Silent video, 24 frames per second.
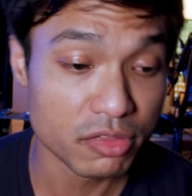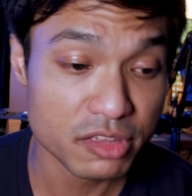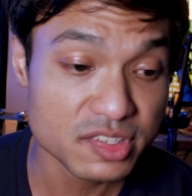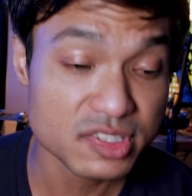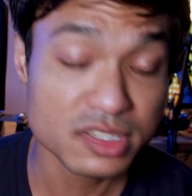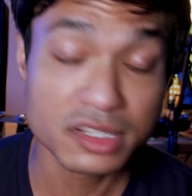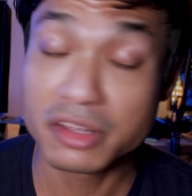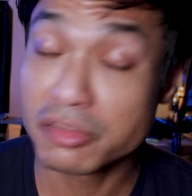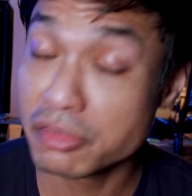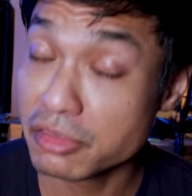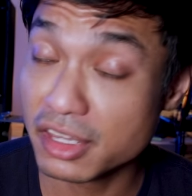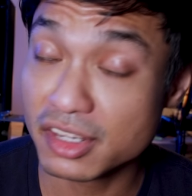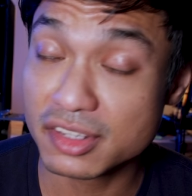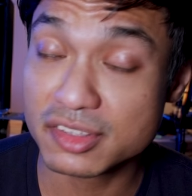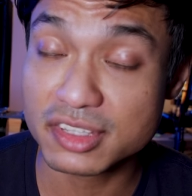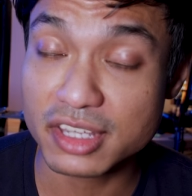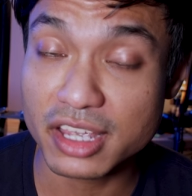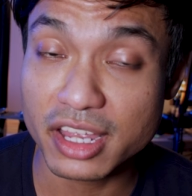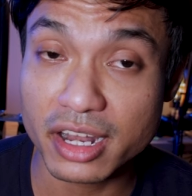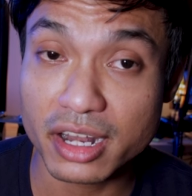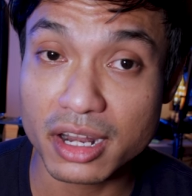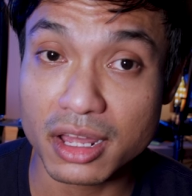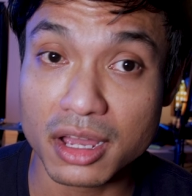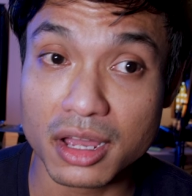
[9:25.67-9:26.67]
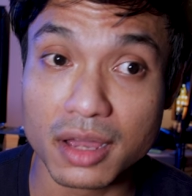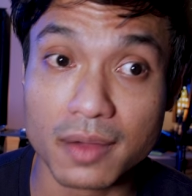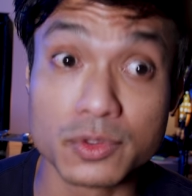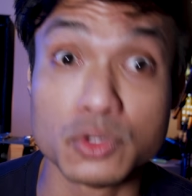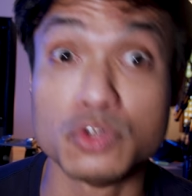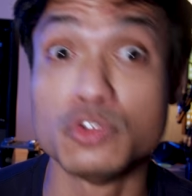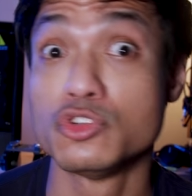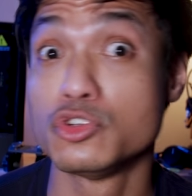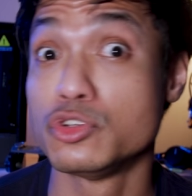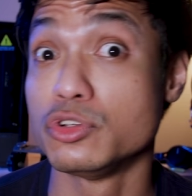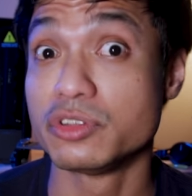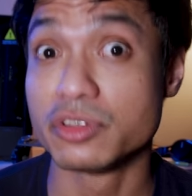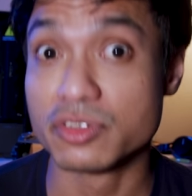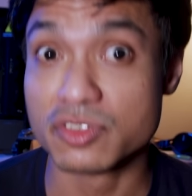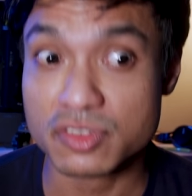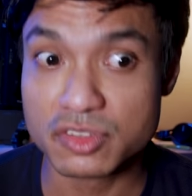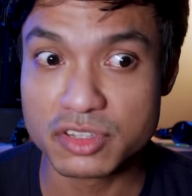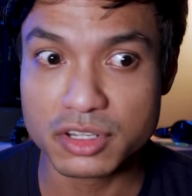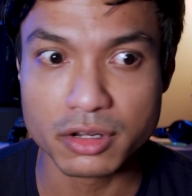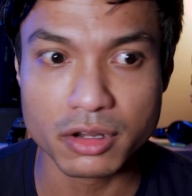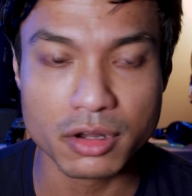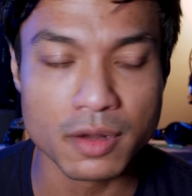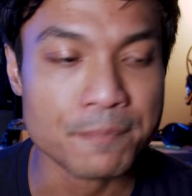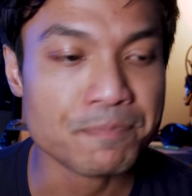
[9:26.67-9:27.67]
These are the things that you should
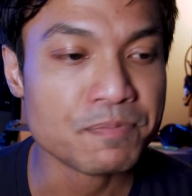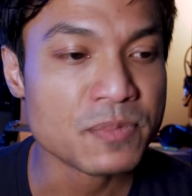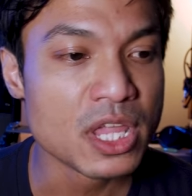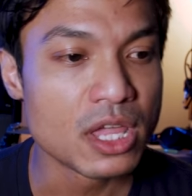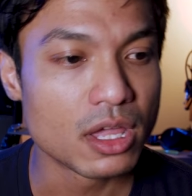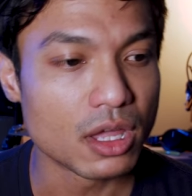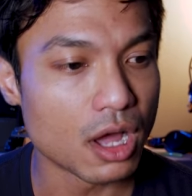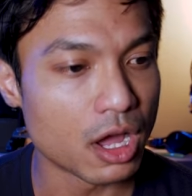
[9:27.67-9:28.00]
consider.